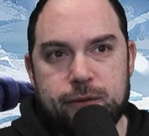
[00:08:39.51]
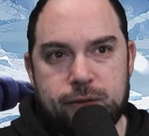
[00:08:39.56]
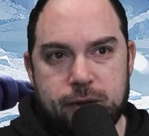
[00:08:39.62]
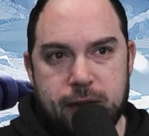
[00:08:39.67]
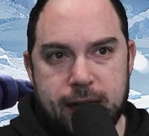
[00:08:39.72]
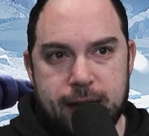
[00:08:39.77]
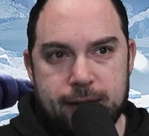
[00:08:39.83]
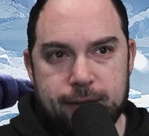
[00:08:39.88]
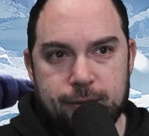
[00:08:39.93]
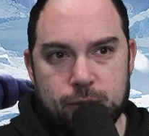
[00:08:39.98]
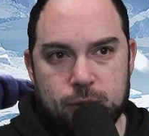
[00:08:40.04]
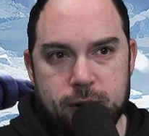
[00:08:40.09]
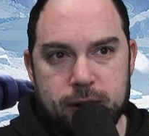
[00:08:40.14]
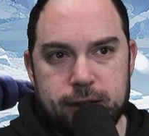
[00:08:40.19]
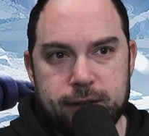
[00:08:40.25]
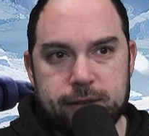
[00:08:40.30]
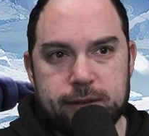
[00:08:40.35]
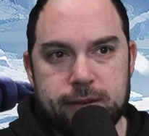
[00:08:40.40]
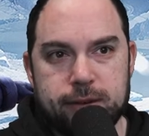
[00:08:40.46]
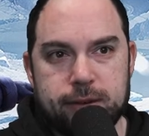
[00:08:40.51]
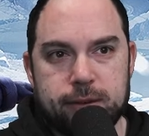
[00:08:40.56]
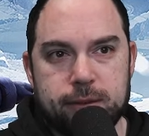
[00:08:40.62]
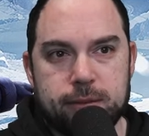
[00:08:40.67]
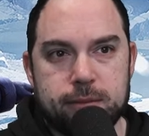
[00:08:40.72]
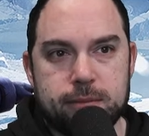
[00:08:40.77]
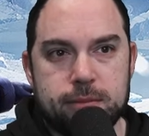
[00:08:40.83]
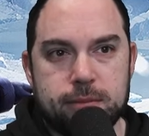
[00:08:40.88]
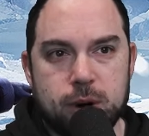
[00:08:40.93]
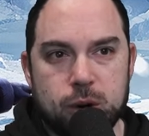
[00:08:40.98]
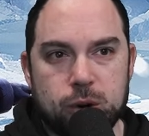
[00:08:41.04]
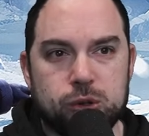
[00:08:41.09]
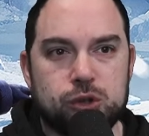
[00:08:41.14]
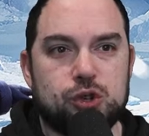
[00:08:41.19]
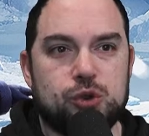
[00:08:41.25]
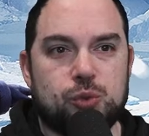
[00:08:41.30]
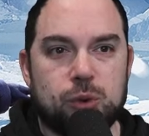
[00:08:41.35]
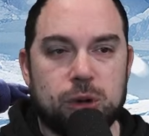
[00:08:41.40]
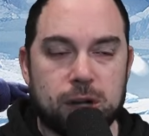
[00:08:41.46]
favorite,
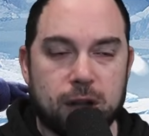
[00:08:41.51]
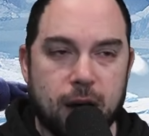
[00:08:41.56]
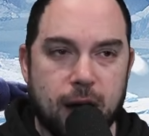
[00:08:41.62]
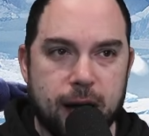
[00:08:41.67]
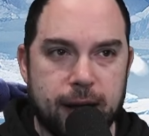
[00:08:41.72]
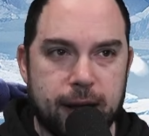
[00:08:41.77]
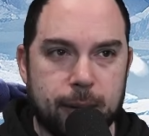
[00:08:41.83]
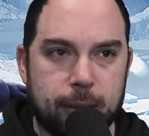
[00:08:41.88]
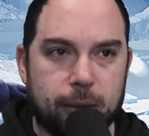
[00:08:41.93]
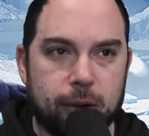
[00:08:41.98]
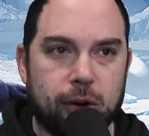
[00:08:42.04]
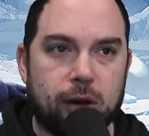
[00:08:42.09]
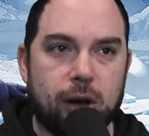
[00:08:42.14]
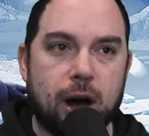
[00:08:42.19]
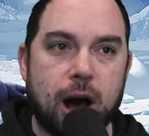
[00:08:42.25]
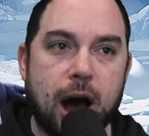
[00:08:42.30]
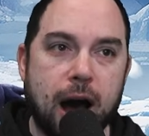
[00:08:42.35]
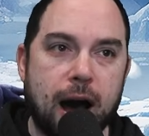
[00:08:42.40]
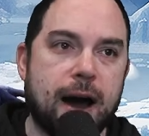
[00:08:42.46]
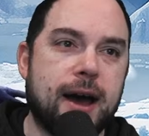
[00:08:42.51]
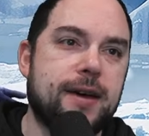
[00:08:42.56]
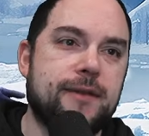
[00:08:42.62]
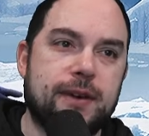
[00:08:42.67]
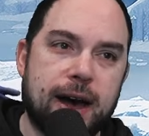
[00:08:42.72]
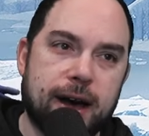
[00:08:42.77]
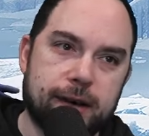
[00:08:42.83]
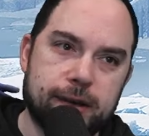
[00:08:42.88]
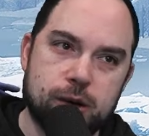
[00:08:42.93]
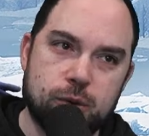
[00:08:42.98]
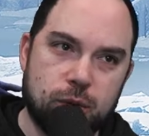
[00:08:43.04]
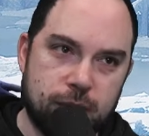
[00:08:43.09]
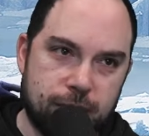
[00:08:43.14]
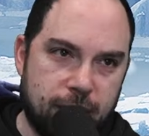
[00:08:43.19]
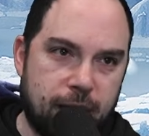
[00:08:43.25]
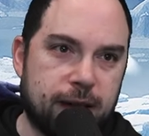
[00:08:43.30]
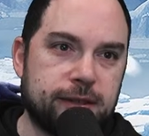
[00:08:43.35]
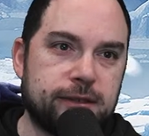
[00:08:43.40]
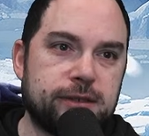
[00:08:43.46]
most reliable, high value
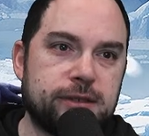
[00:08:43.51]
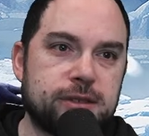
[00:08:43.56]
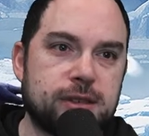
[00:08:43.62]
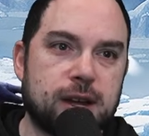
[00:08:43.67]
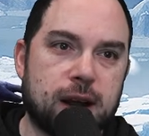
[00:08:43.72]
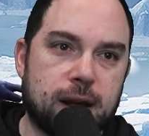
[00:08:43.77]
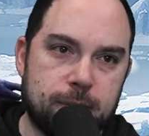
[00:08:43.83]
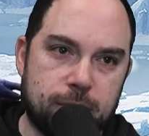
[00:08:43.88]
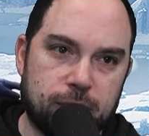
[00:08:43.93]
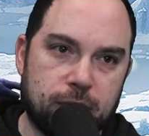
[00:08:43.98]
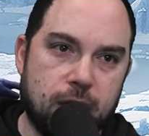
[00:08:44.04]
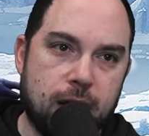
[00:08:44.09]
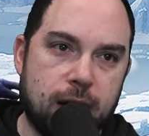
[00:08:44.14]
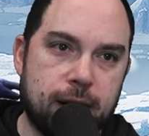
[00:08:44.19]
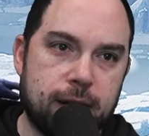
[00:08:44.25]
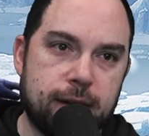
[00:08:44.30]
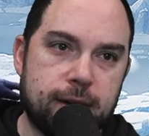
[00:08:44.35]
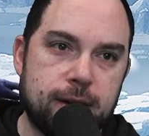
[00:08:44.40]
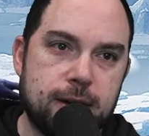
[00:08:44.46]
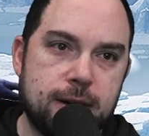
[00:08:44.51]
events that I play.